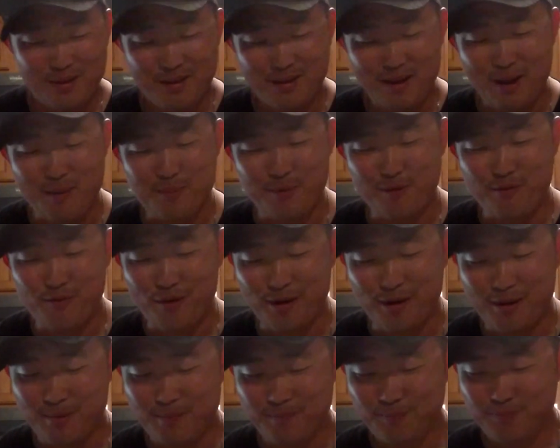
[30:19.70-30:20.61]
That'd be
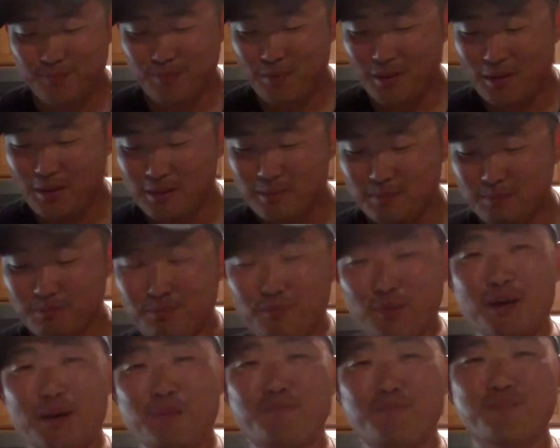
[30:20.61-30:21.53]
funny.
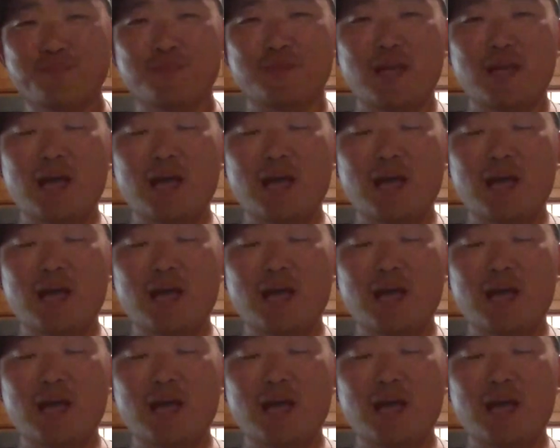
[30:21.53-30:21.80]
But